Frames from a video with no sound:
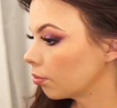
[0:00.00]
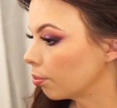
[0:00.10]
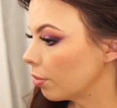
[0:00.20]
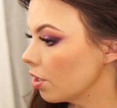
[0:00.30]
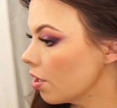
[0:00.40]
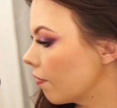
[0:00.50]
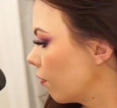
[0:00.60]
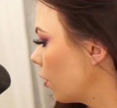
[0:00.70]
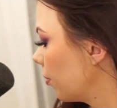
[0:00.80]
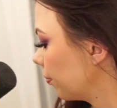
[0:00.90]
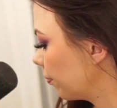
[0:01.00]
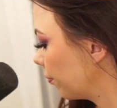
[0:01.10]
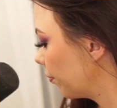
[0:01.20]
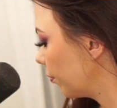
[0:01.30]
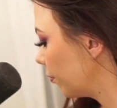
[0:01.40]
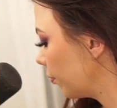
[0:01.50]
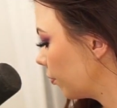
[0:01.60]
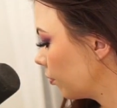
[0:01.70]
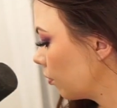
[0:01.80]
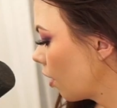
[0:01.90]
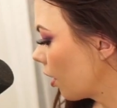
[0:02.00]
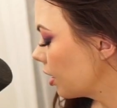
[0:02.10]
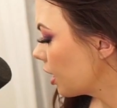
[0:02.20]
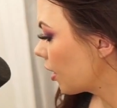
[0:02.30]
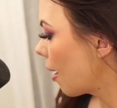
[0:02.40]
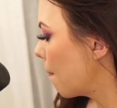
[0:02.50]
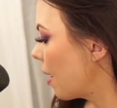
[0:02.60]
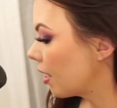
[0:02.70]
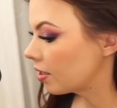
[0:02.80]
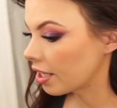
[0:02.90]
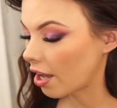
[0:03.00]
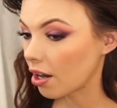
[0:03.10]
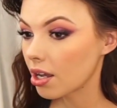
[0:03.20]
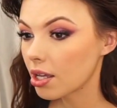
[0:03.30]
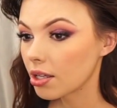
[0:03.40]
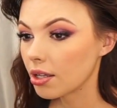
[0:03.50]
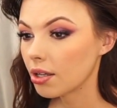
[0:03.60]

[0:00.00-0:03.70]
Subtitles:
Beautiful. I take that mascara